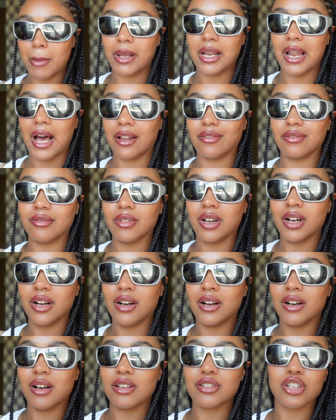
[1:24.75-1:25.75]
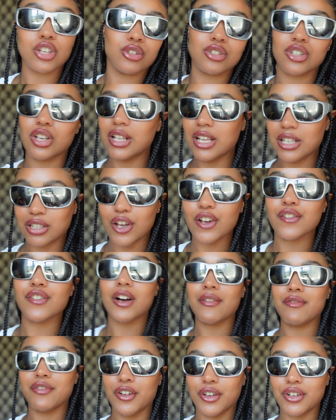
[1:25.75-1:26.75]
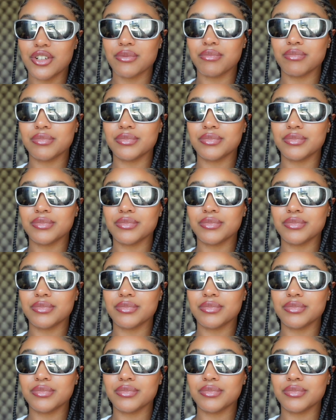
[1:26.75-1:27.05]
Milan. So, so let's go find food.